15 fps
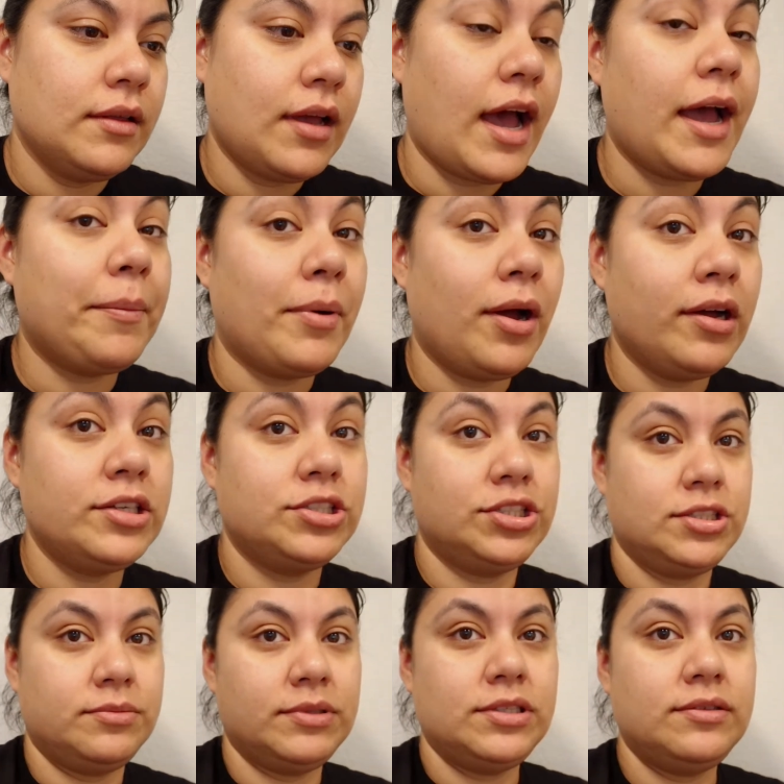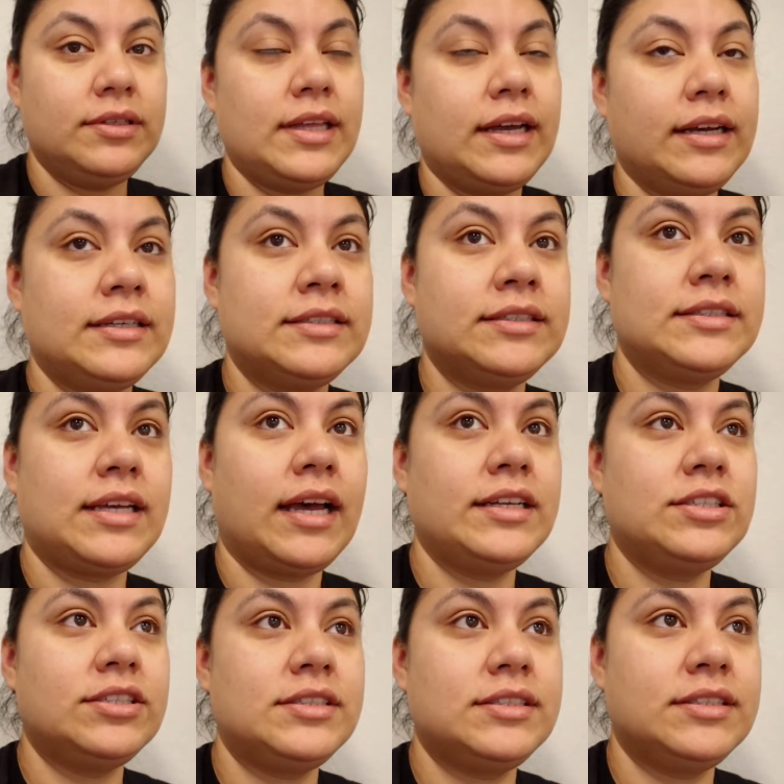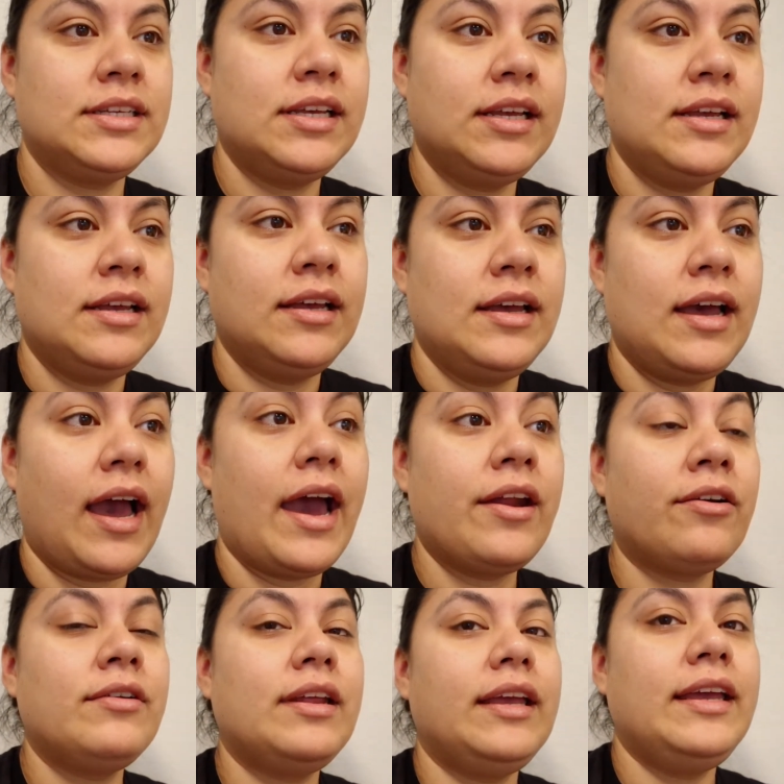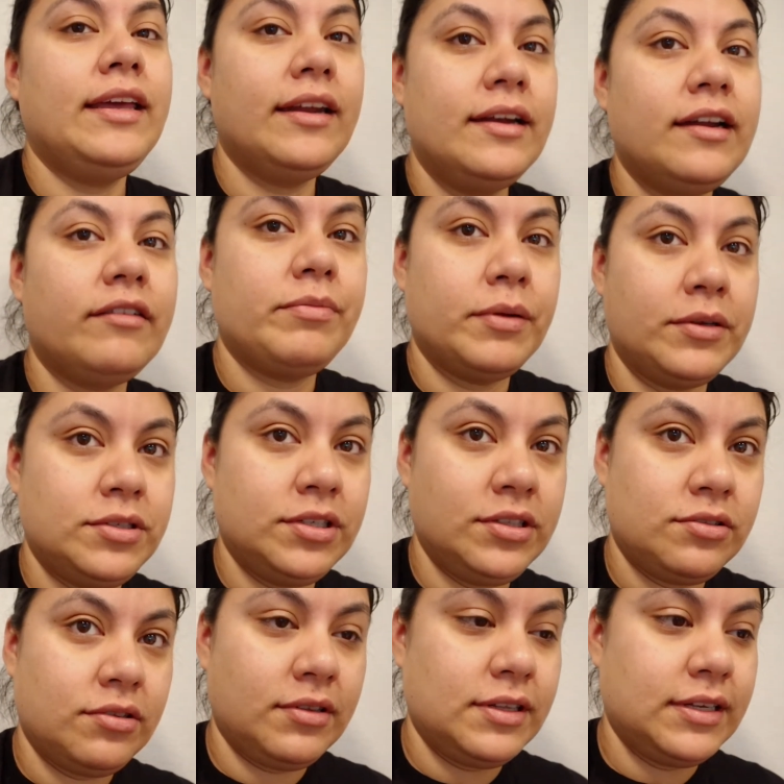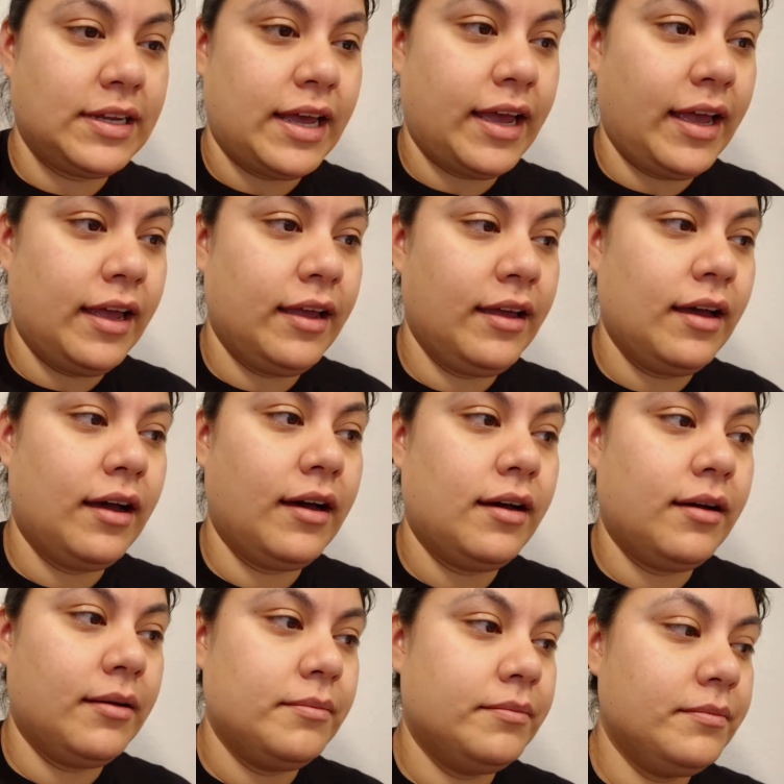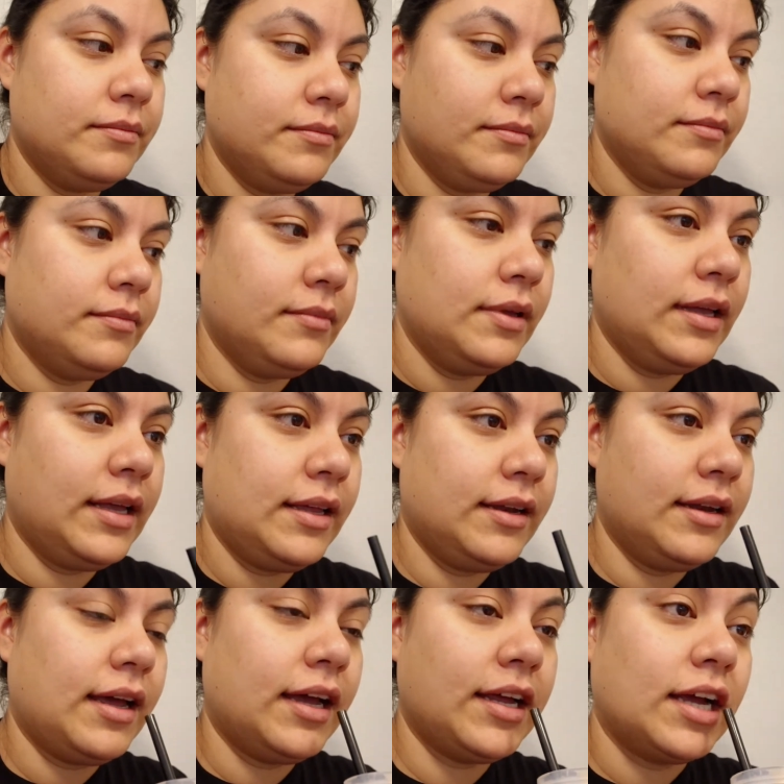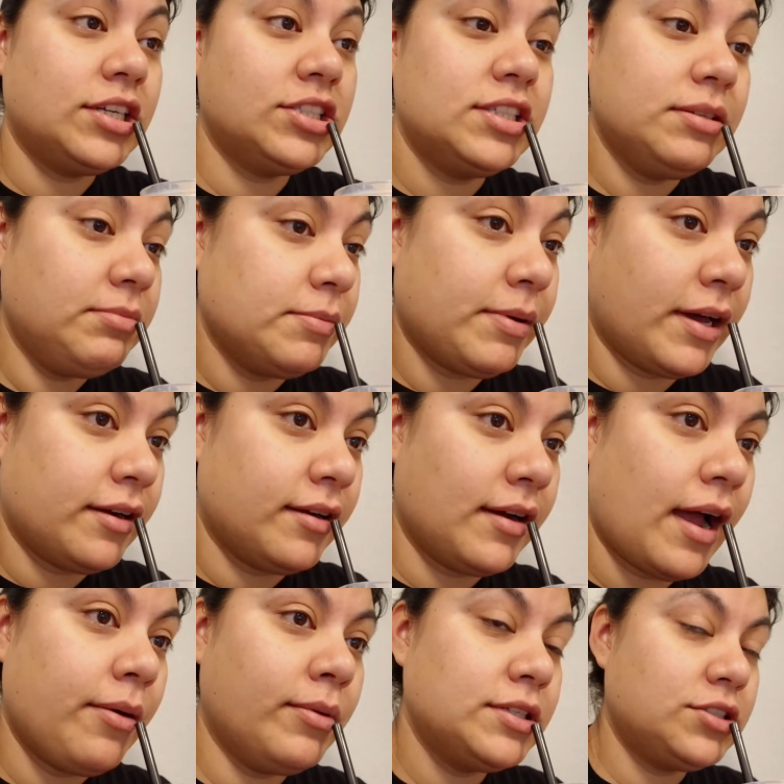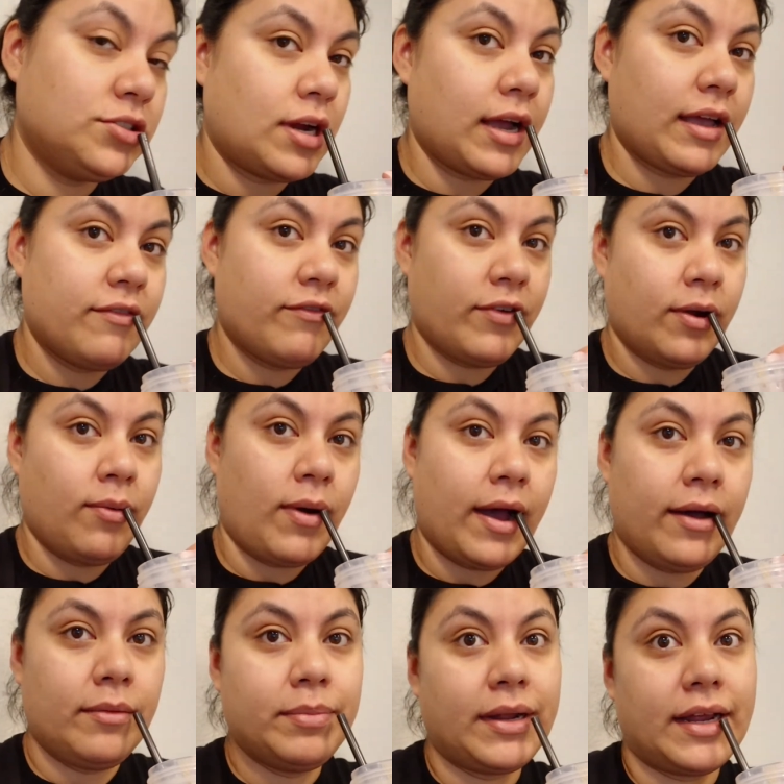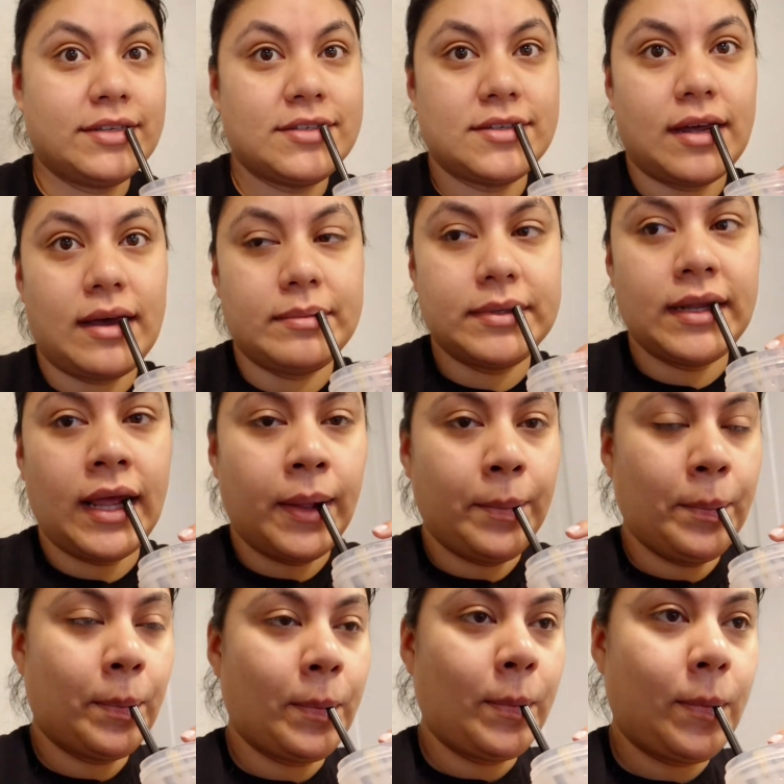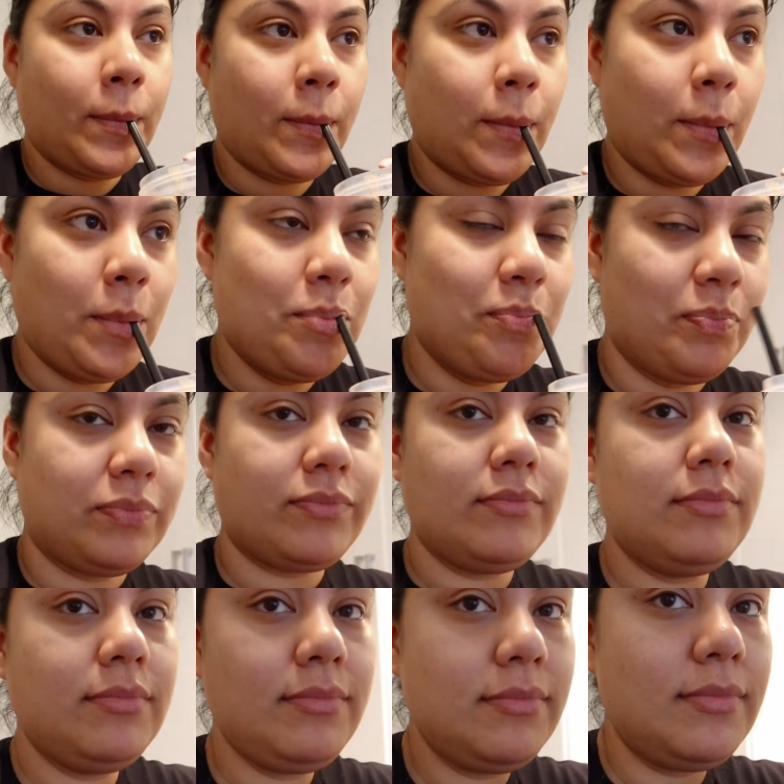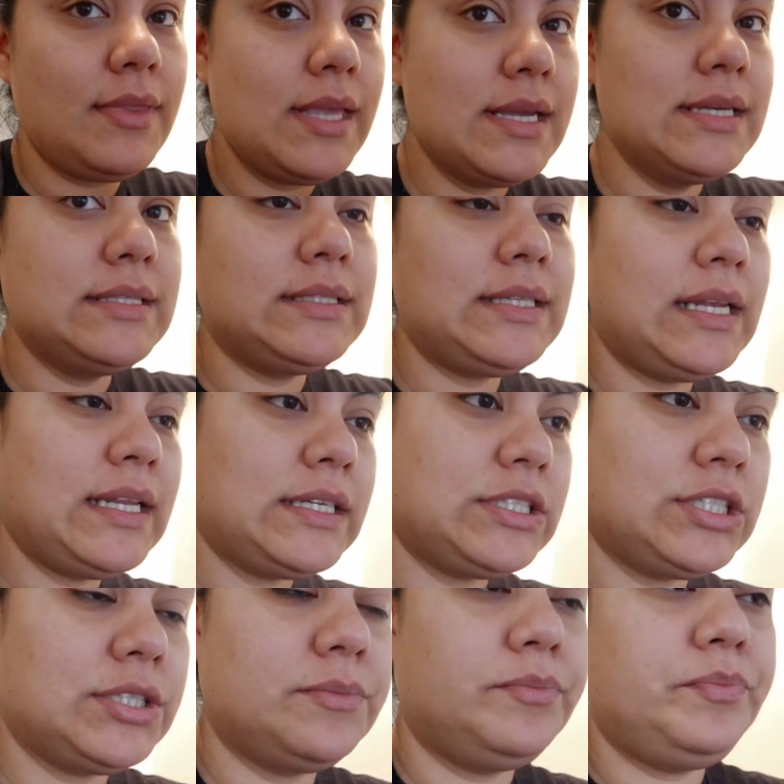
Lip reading: probably should be doing that because I don't eat enough protein through the day. And I just need to be better. I was tracking for a while, but I stopped. Delish.